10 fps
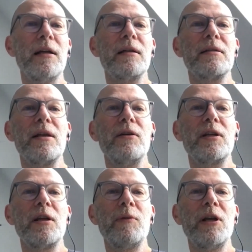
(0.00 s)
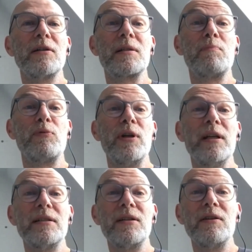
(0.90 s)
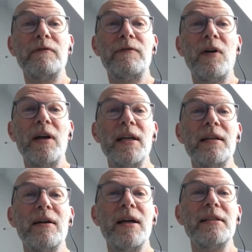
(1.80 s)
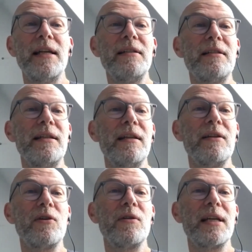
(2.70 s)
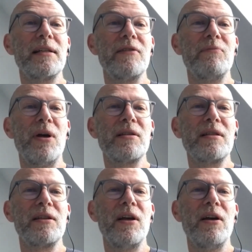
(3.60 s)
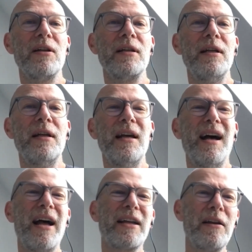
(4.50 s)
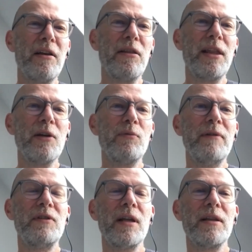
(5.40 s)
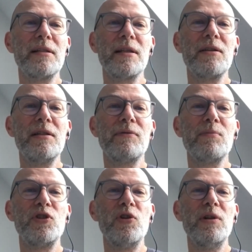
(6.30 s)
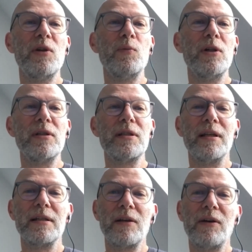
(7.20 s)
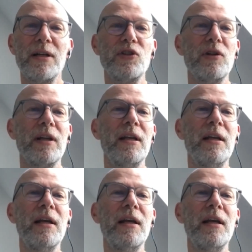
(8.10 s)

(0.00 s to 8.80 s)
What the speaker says: So can we ask Bryn to define identity in the context of Mastercard? I kind of think we've done this. So this is from Julian Wilson. So hi, Julian.